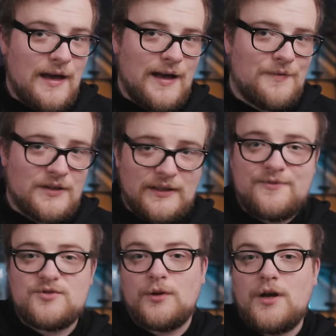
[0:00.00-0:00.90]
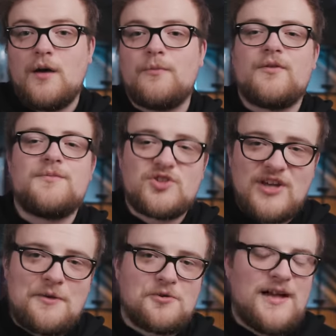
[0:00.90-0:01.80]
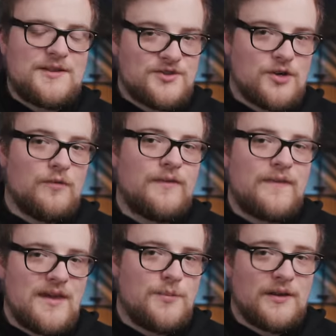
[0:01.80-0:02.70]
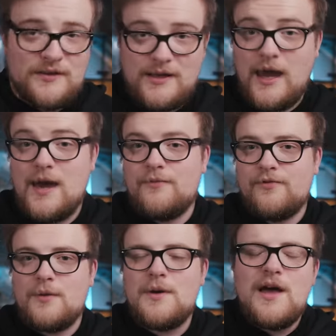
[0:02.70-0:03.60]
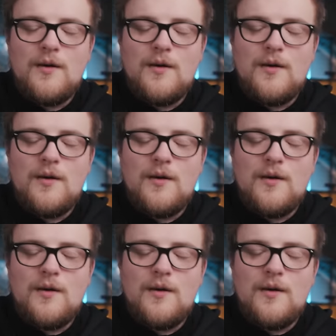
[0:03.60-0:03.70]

and the glyphs will come from the Shadowlands zone that the ability came from,